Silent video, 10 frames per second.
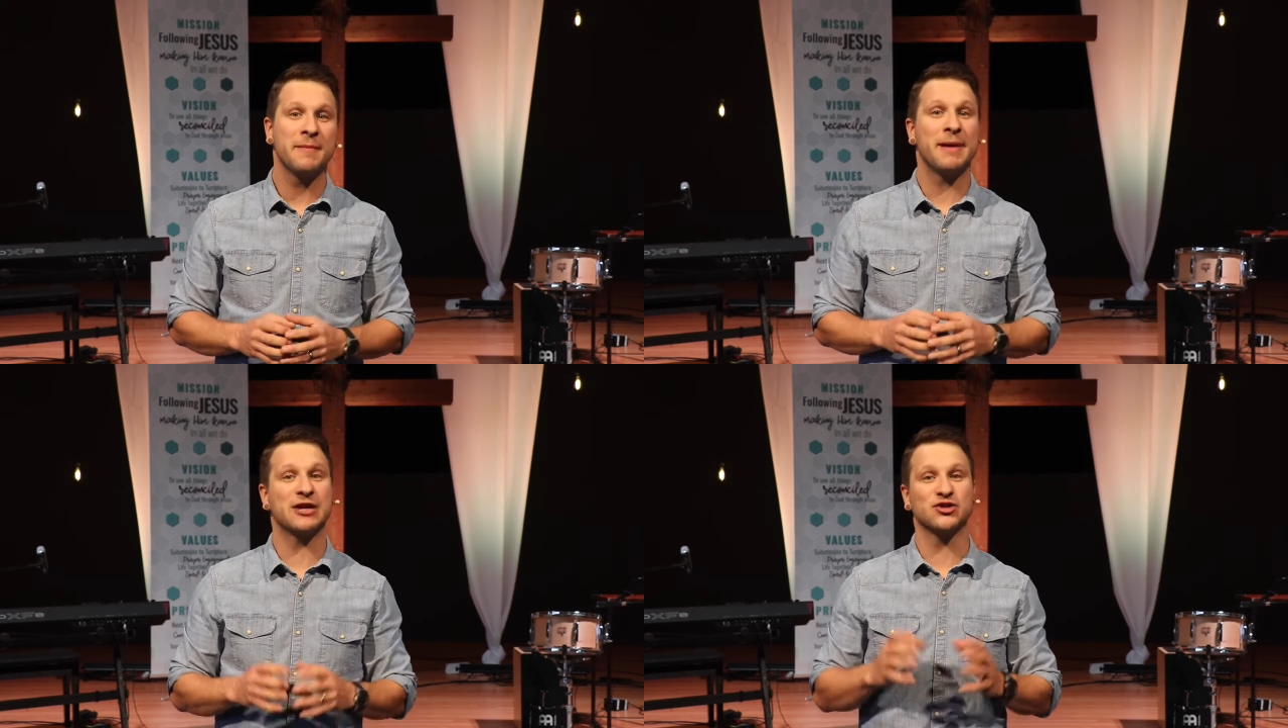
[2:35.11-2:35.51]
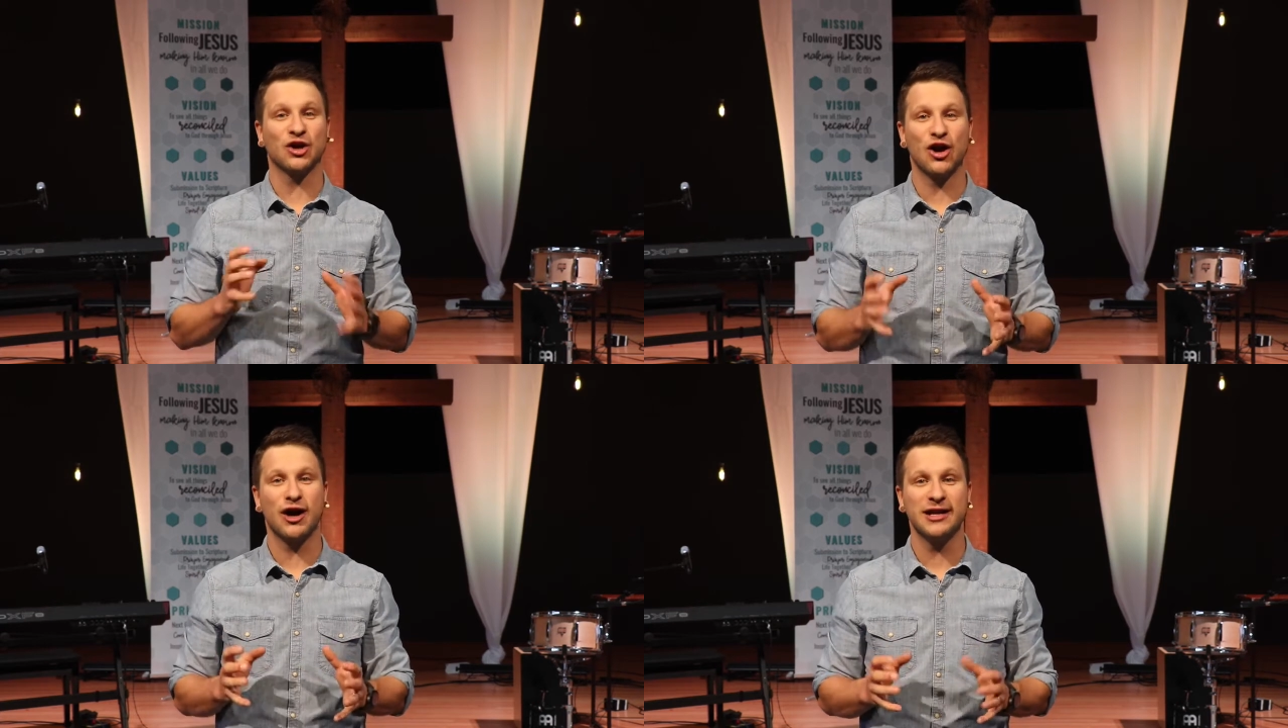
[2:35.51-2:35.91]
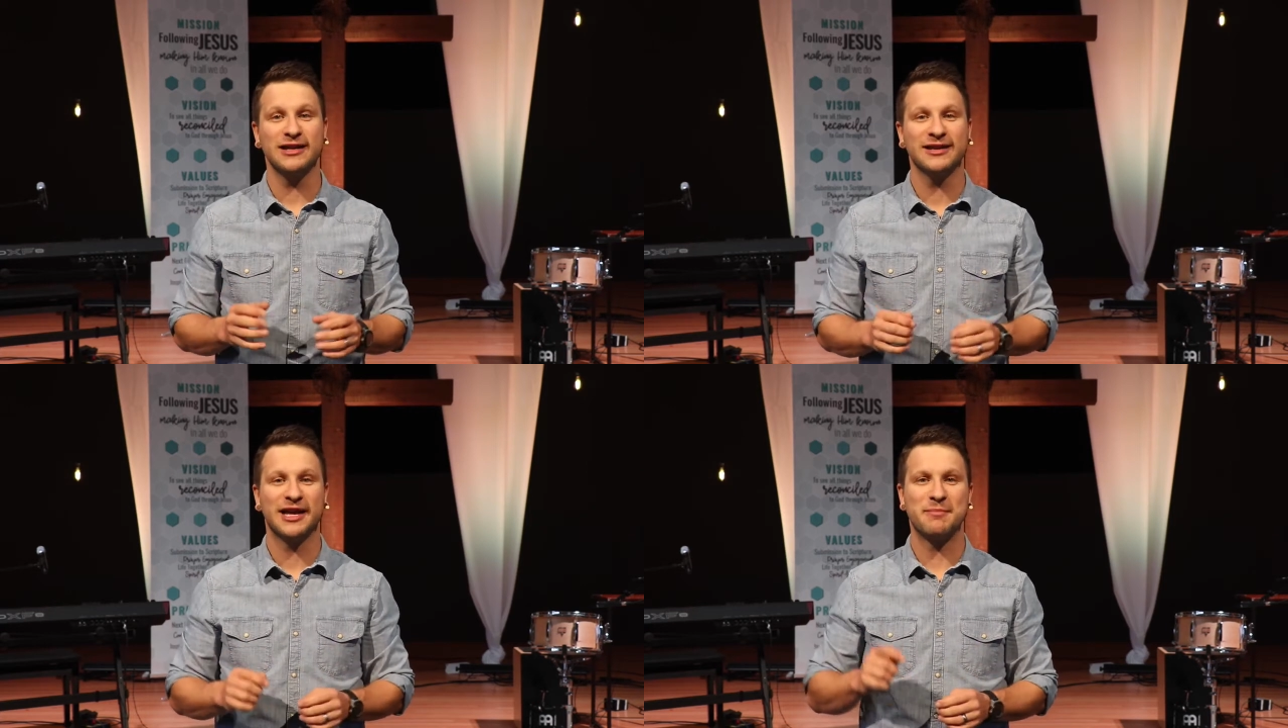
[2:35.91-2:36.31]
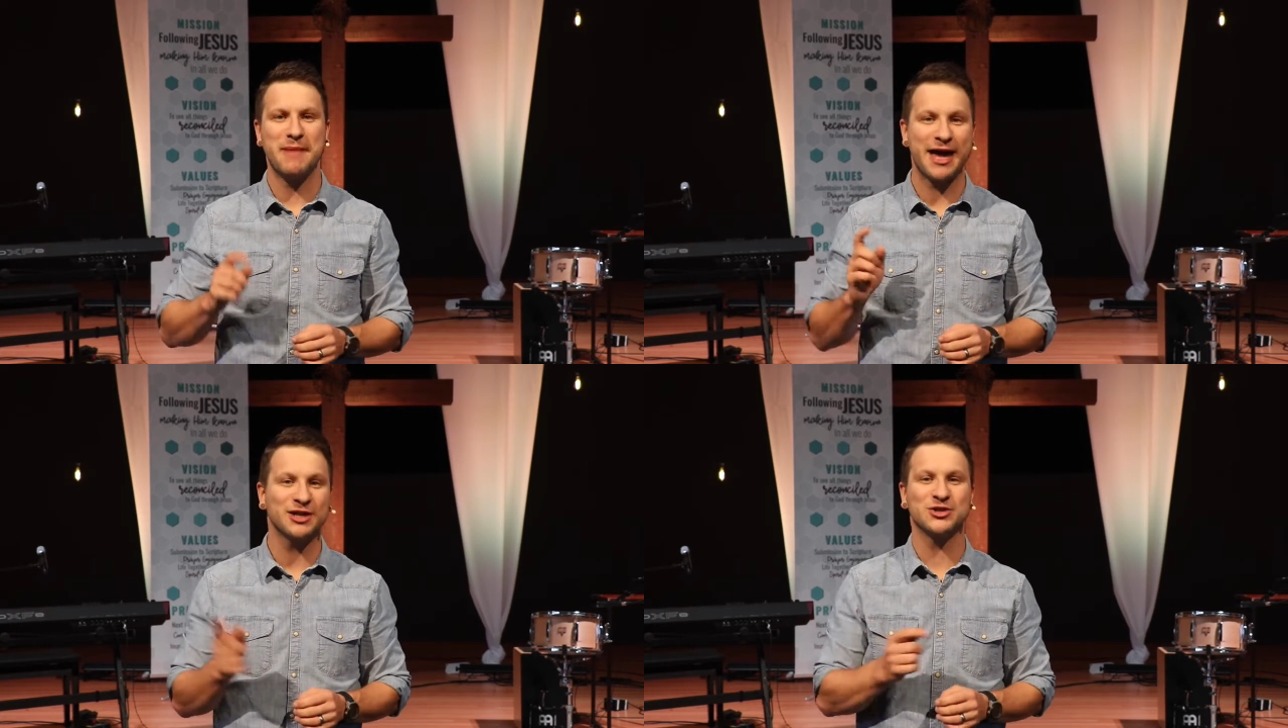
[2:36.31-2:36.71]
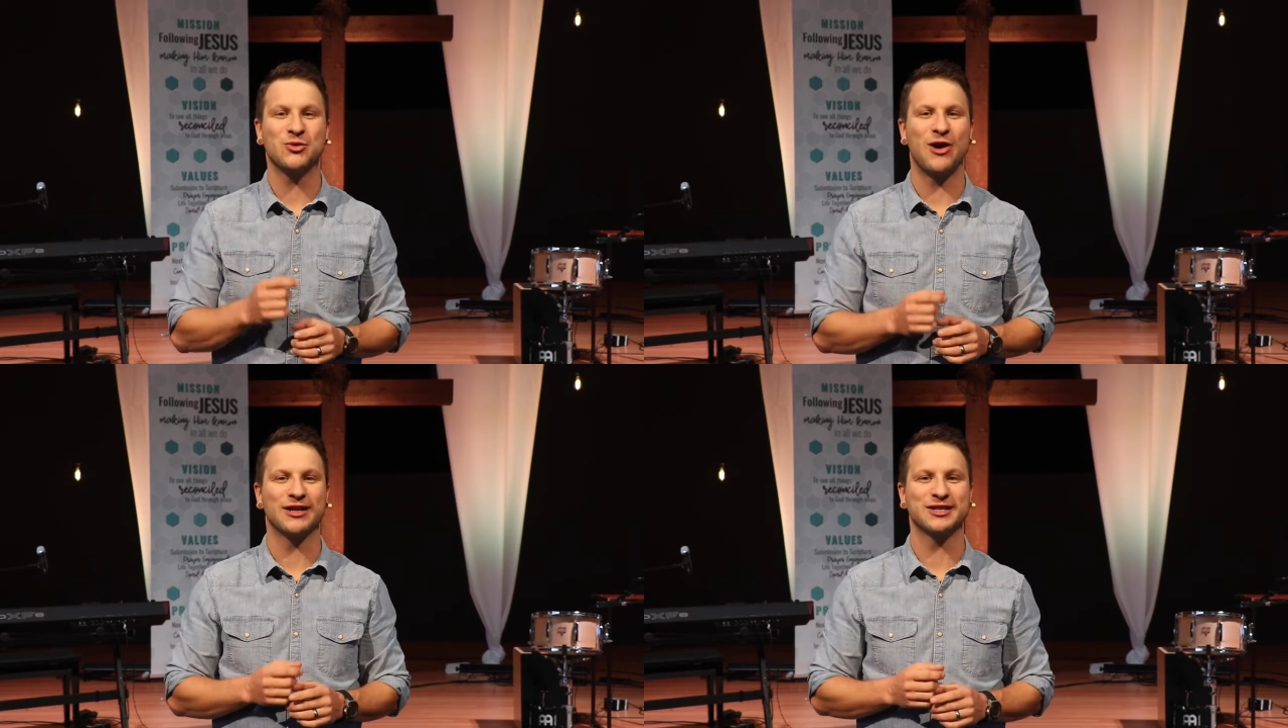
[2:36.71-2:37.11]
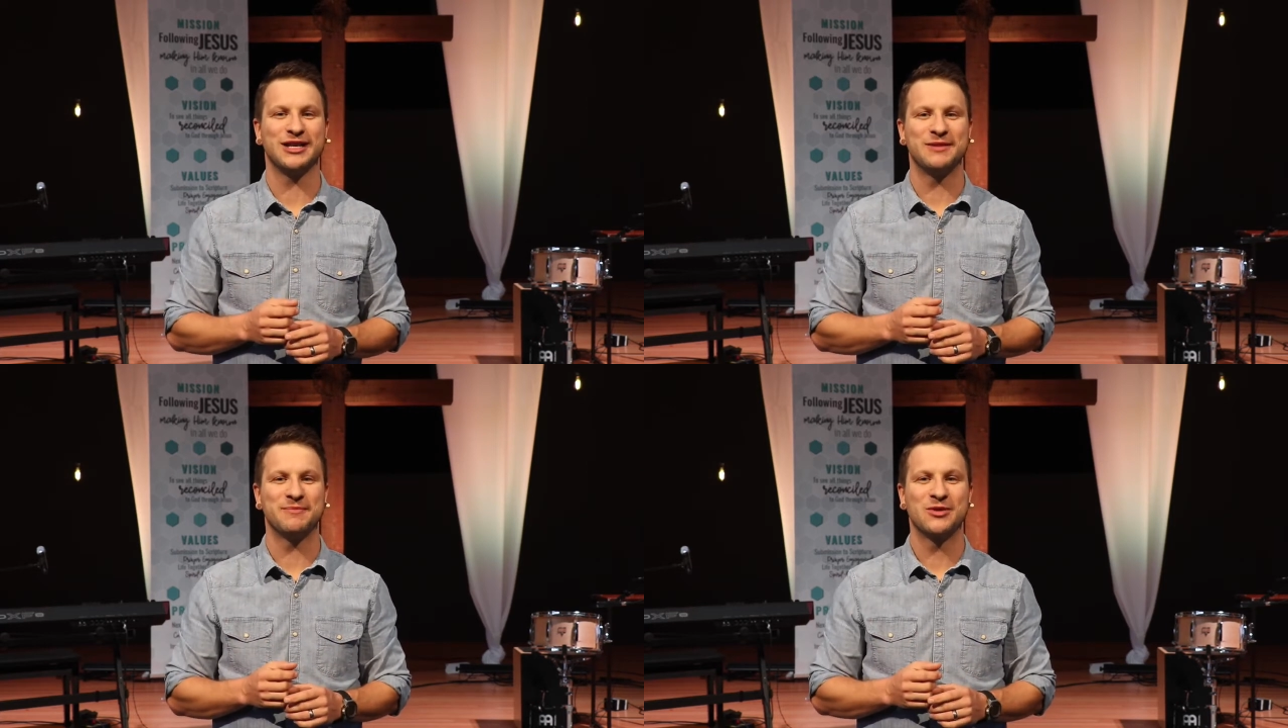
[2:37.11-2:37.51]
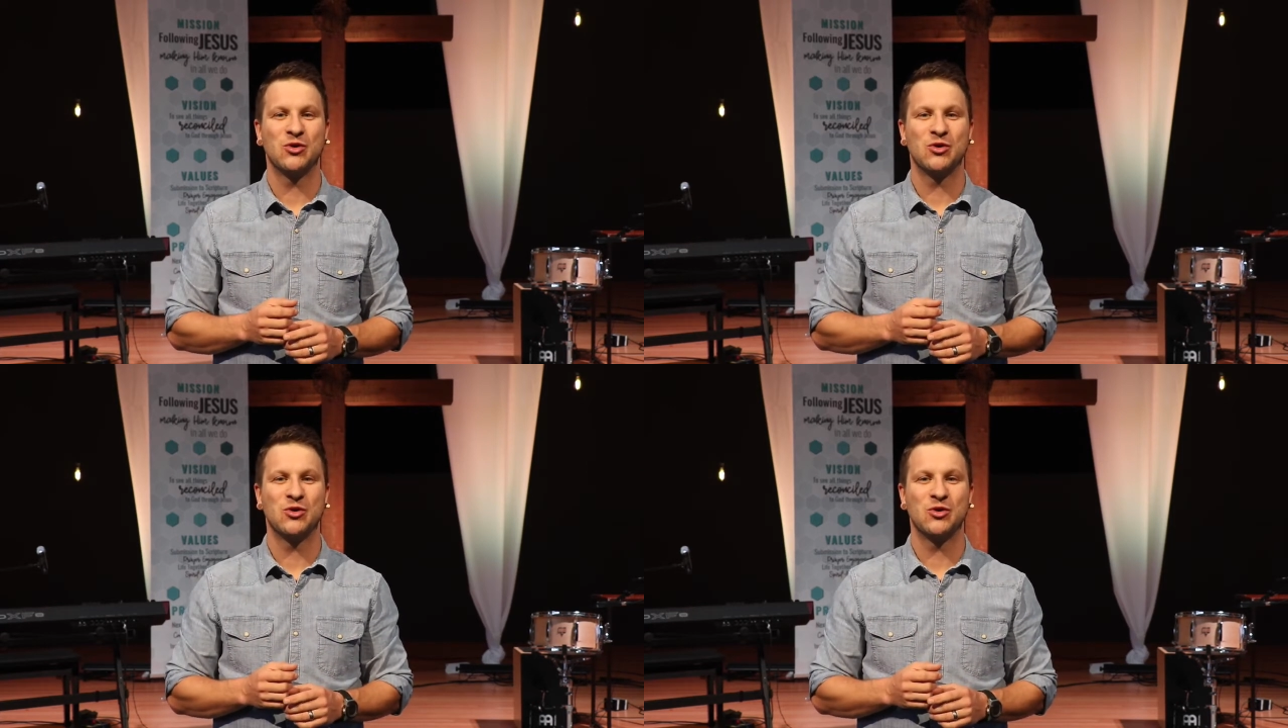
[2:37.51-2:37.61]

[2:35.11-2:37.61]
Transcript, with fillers: Pastor Connie, and Matt at Sawatsky